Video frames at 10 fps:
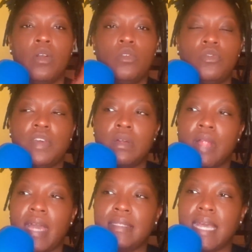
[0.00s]
who
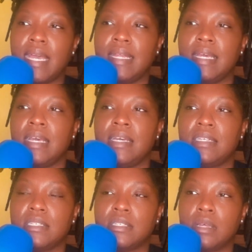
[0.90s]
feel like dating
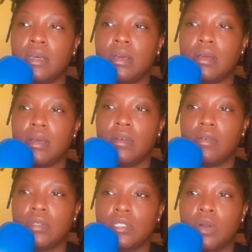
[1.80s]
is
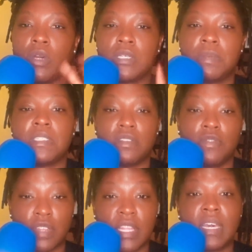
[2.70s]
so
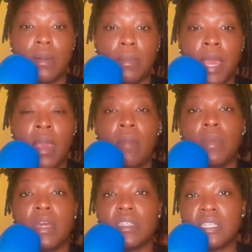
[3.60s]
expensive for them
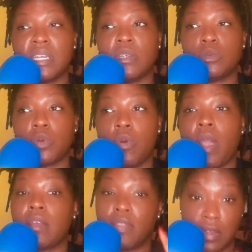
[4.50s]
because it does
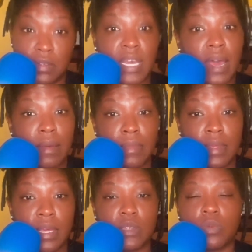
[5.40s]
require their time
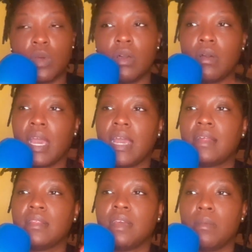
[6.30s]
as well
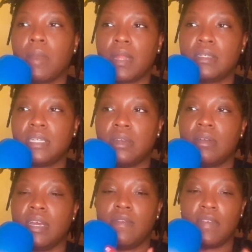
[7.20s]
and their
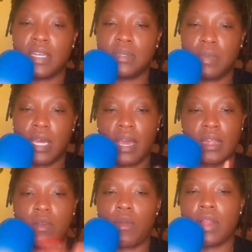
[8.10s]
monetary investment
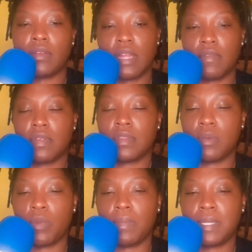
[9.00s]
at a greater level
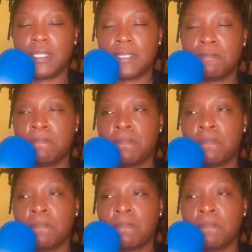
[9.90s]
than women's.